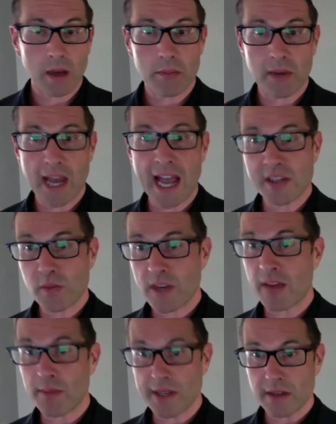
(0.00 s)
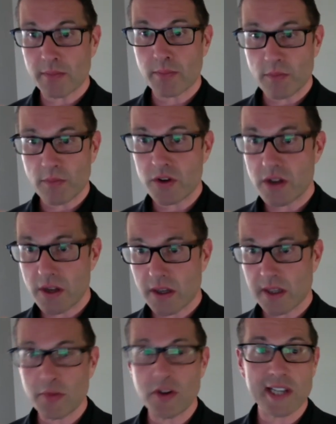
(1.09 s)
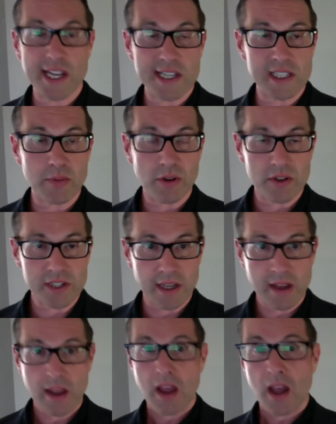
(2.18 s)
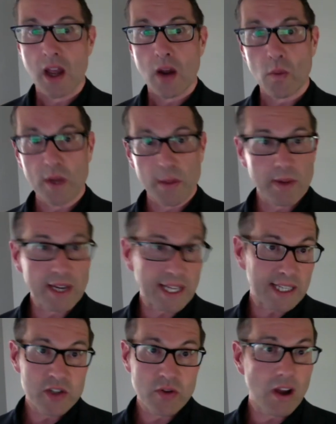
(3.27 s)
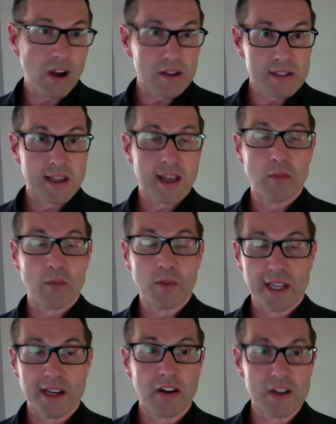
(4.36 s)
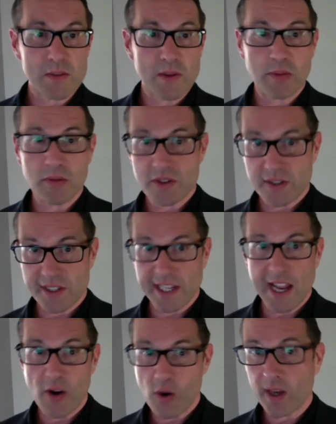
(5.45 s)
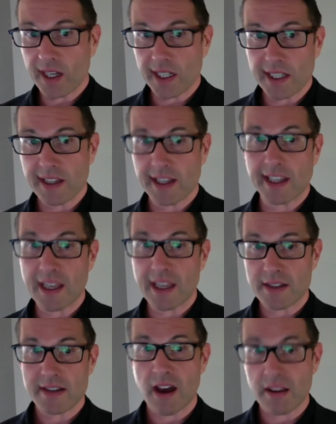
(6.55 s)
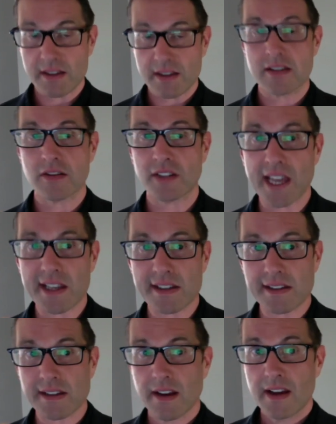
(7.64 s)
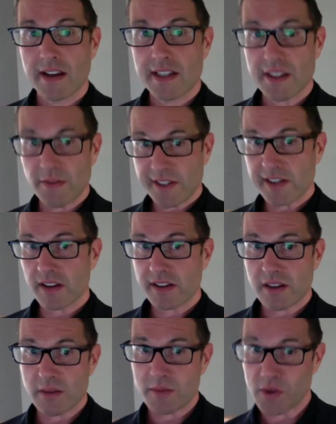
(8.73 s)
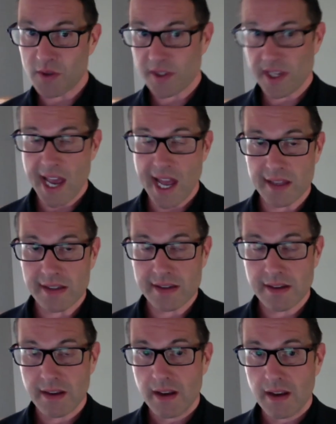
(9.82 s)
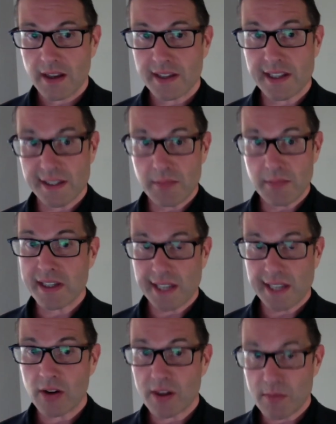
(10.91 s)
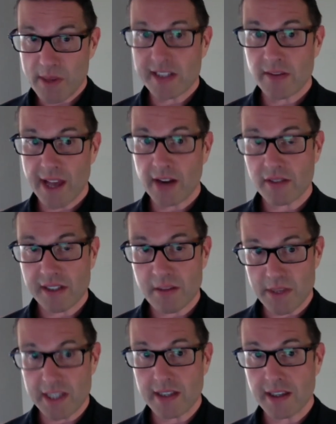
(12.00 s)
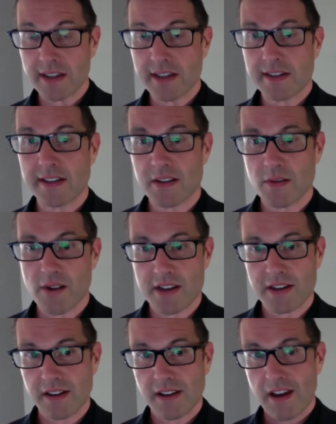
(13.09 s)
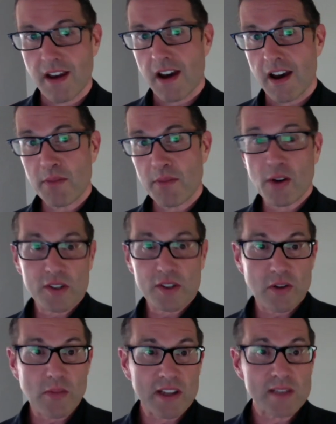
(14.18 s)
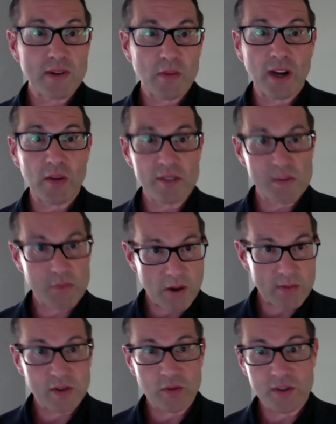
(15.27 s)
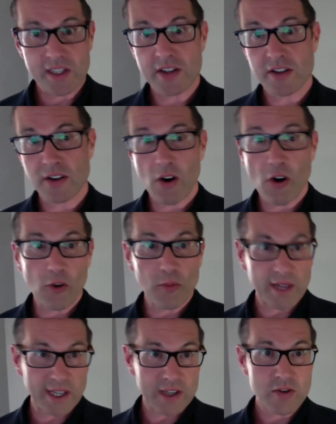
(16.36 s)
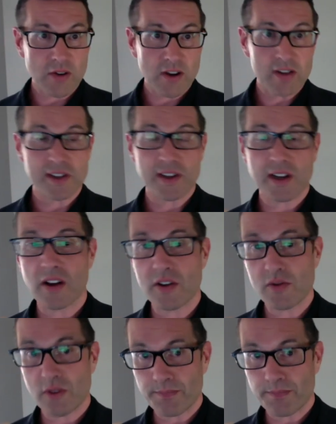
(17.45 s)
as we have been communicating the project, we play charades, and we encourage people to see how quickly they can get others to guess different science terms using their hands. It's amazing how competitive adults can be in this situation, but it also reminds me of when I was a primary school teacher of playing charades in the classroom.